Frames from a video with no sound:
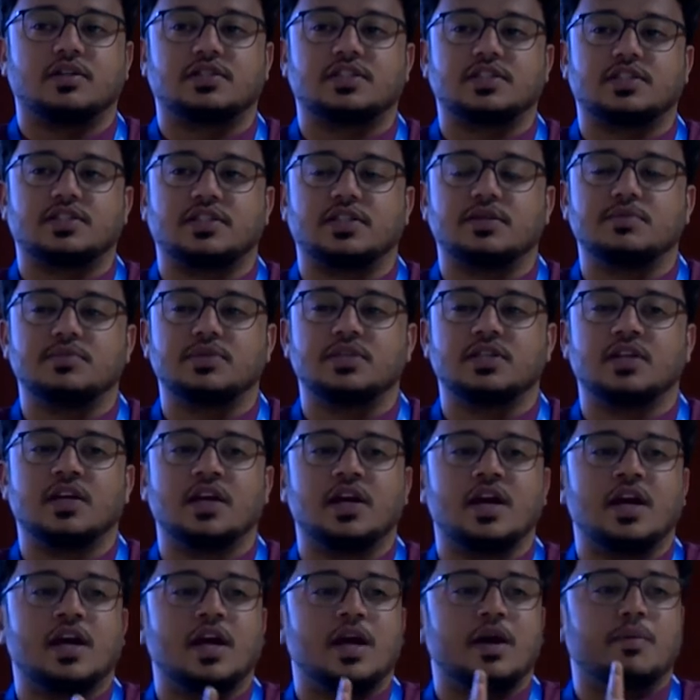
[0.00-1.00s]
systems,
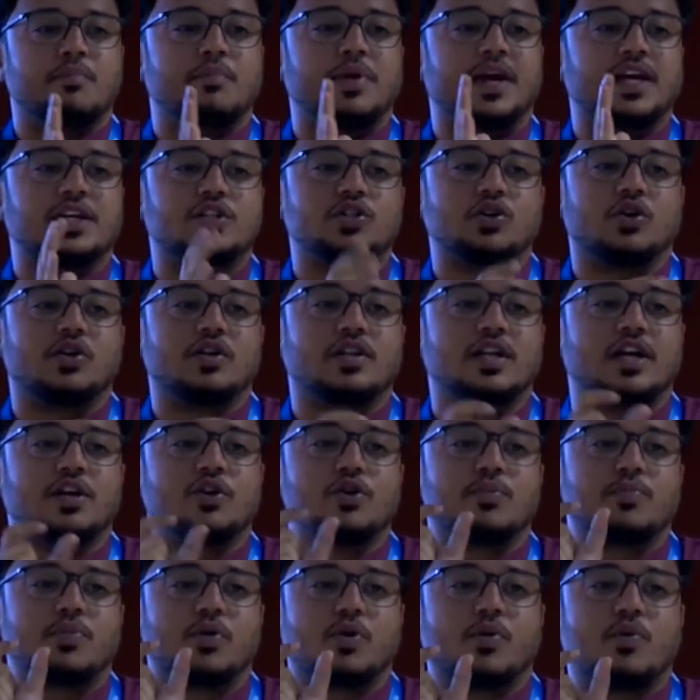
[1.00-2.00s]
make sure that
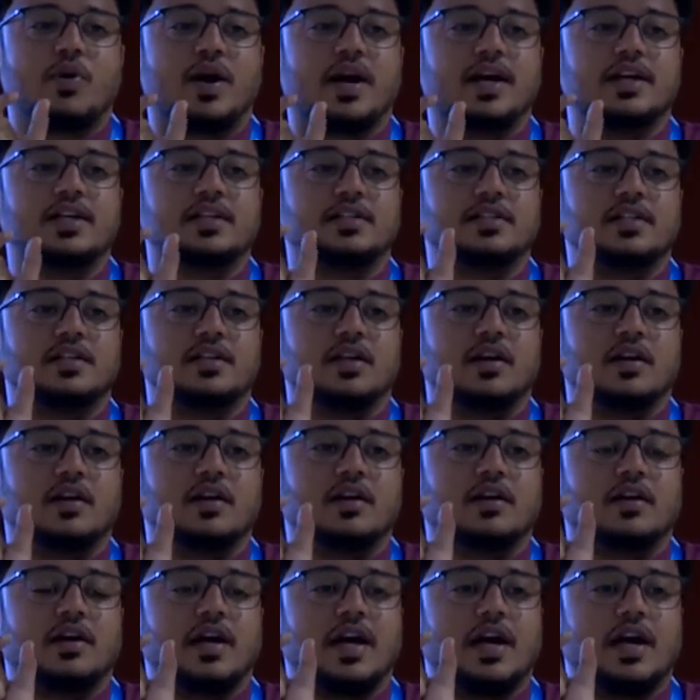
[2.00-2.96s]
you provide uh,